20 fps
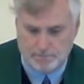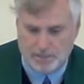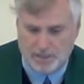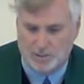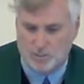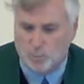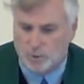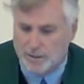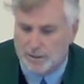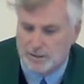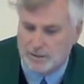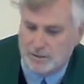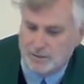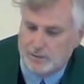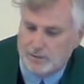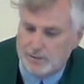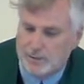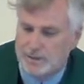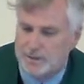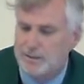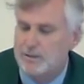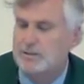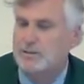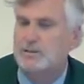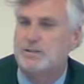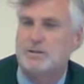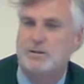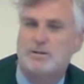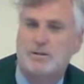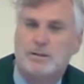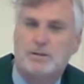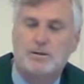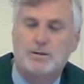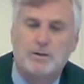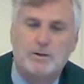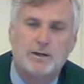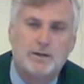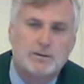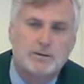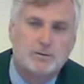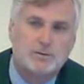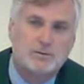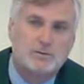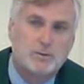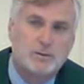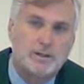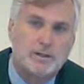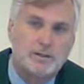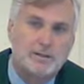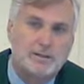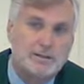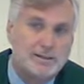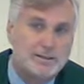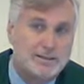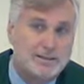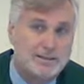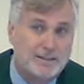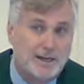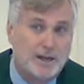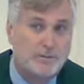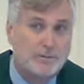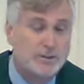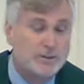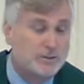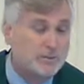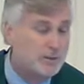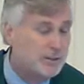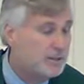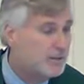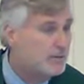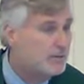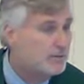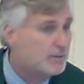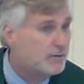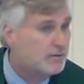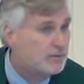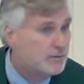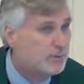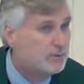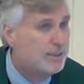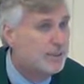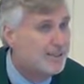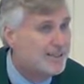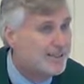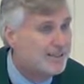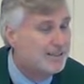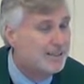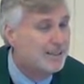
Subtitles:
And one year, the issue that arose was the establishment of free